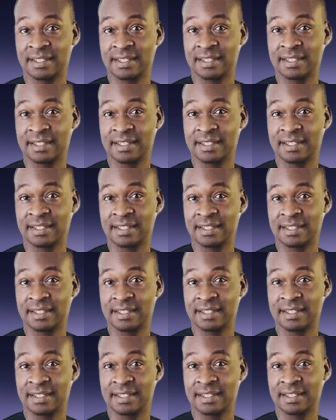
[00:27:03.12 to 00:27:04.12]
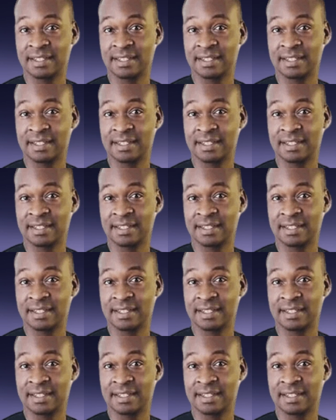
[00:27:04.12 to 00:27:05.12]

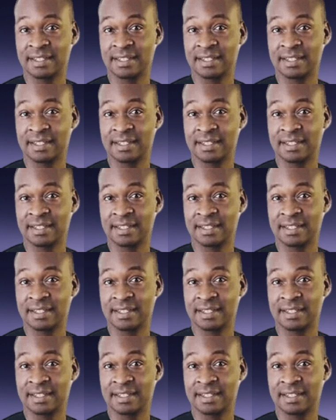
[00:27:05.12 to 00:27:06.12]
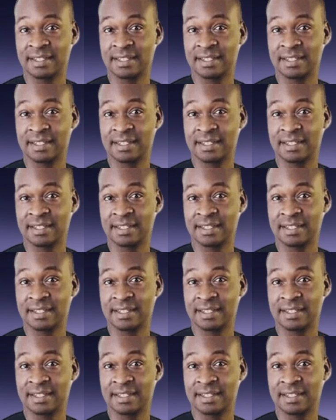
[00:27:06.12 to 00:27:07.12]

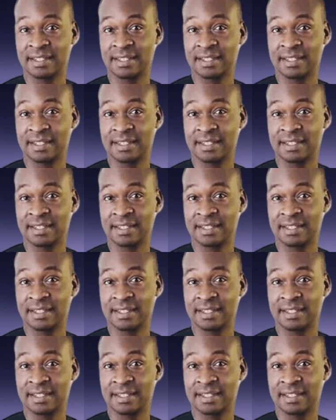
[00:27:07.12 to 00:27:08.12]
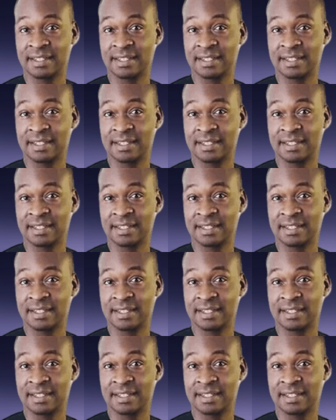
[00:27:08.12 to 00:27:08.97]
[no speech]